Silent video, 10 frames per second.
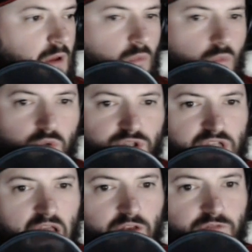which
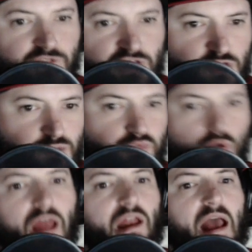kind of
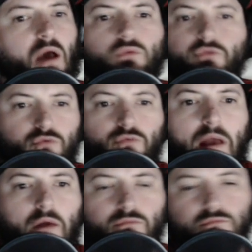spread out
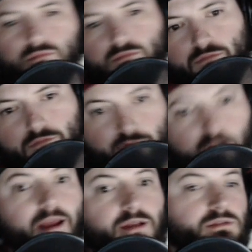throughout
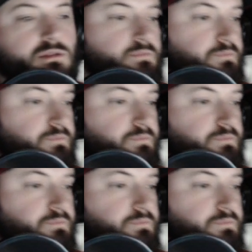France.